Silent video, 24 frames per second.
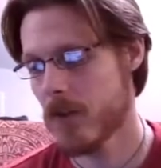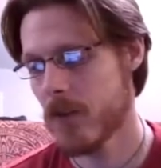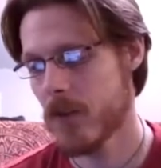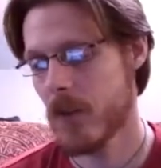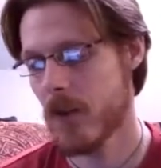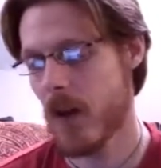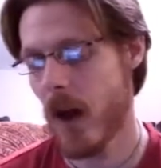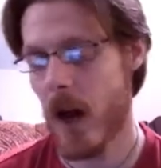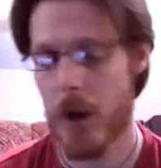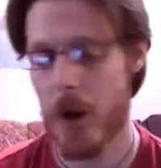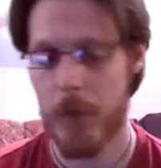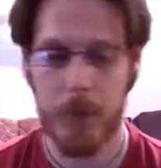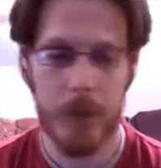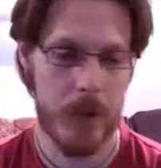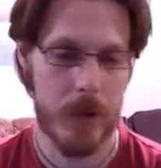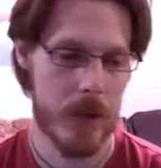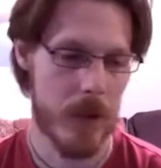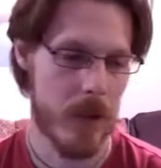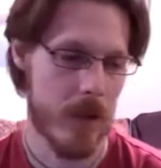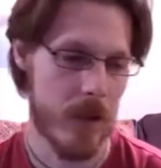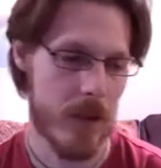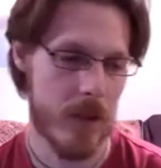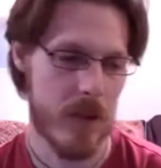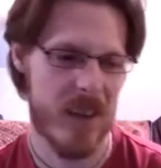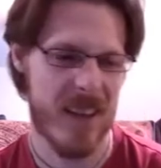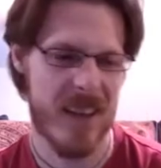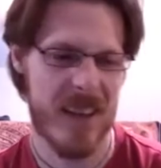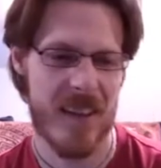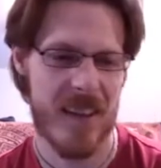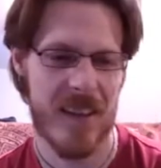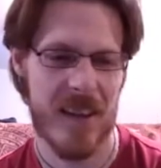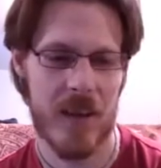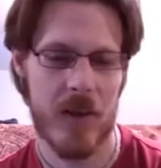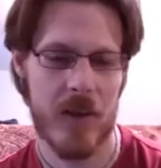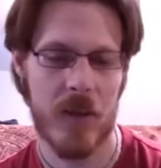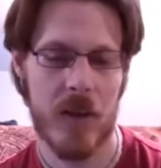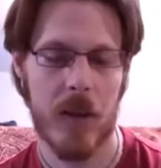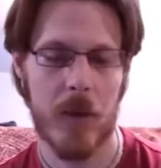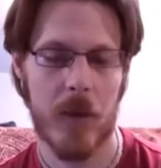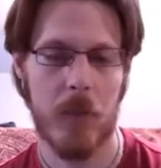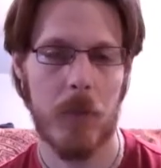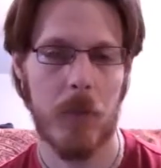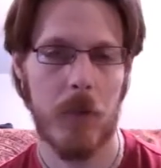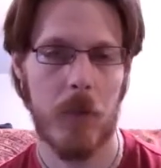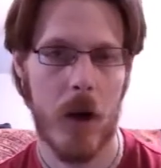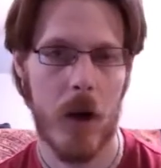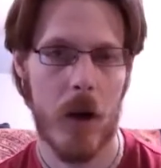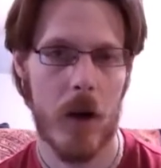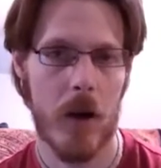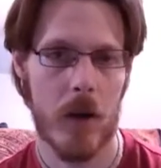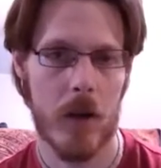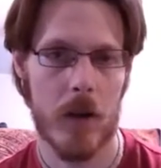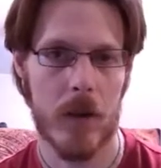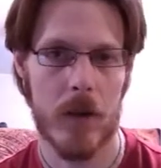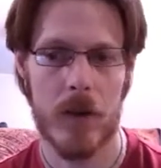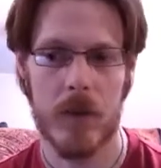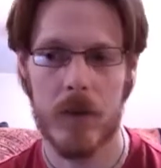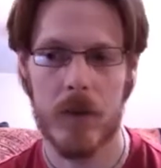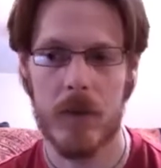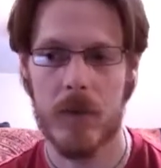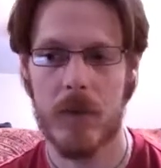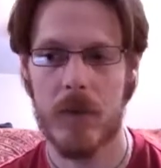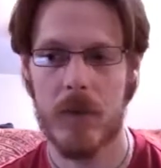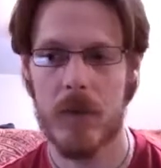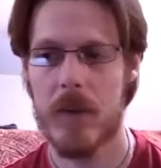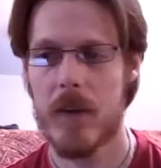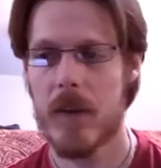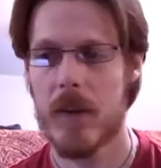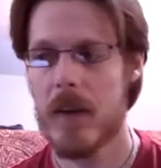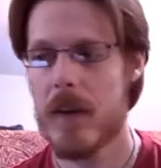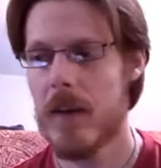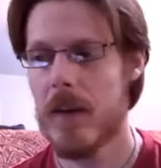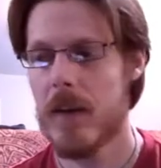You don't stop when the things get wrong.